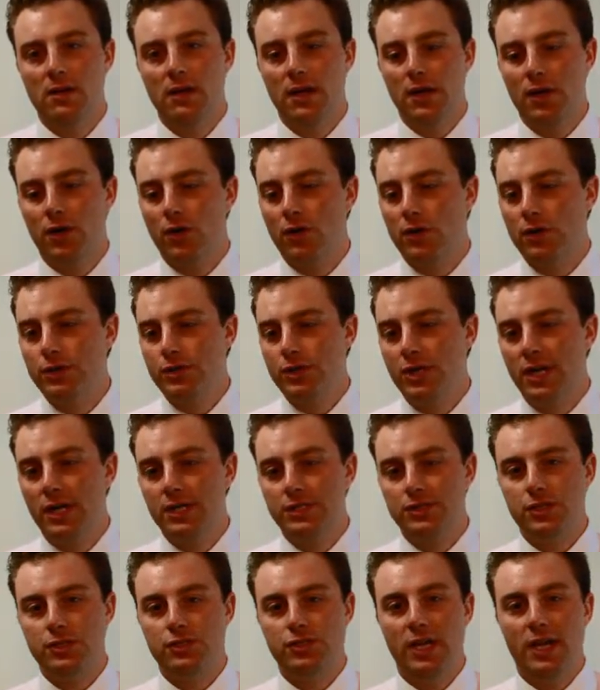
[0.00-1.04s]
encourage you
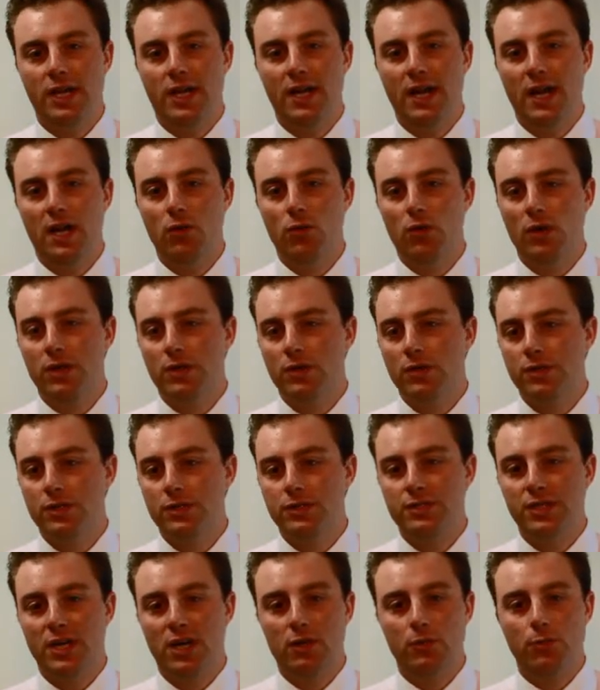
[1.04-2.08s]
guys to check it out, whether you're in
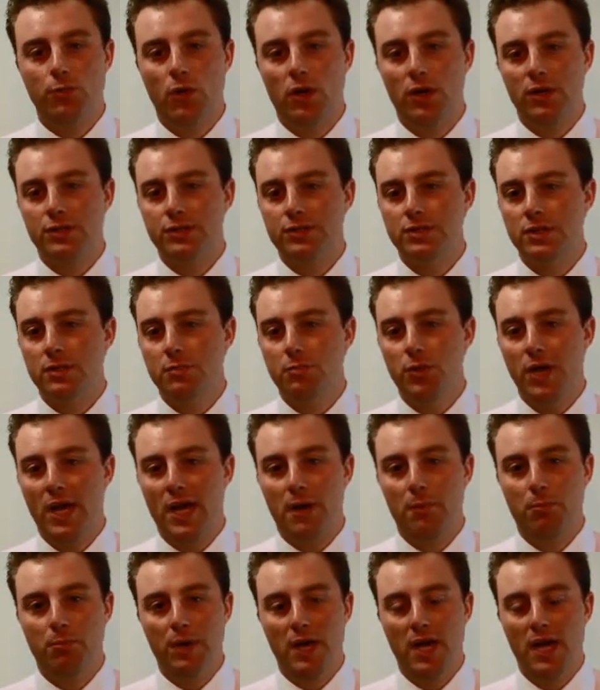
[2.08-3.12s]
South Boston,
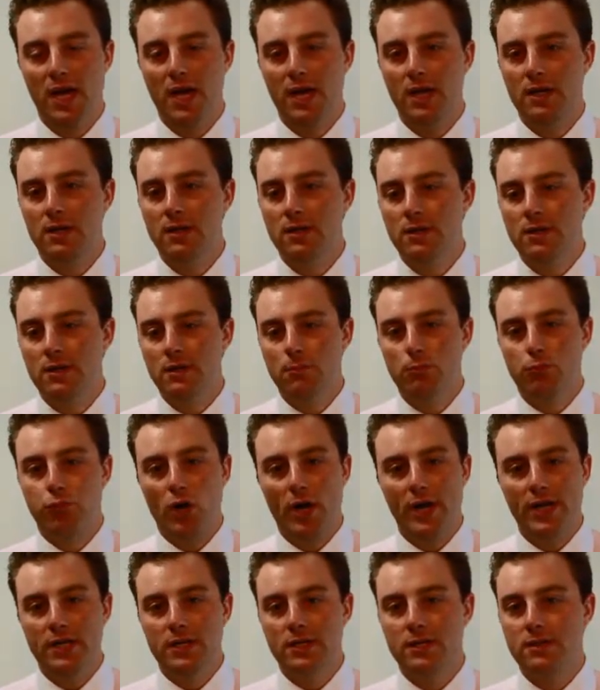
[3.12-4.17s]
Back Bay,
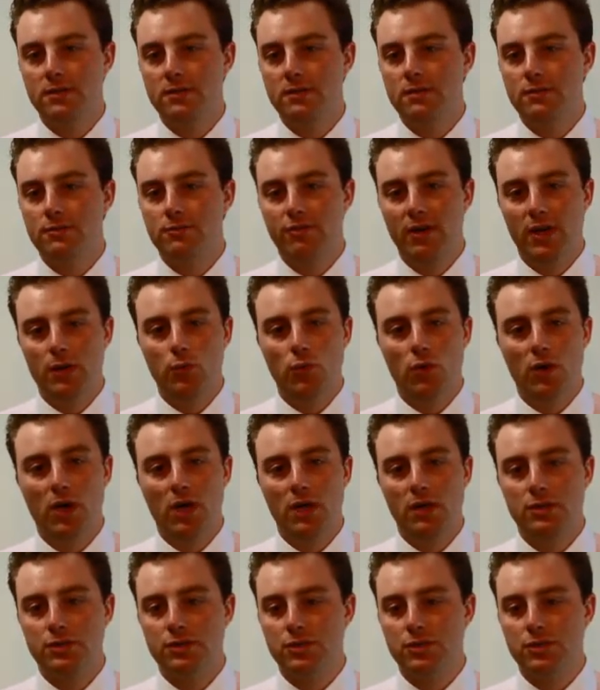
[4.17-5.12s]
Brighton, Fenway.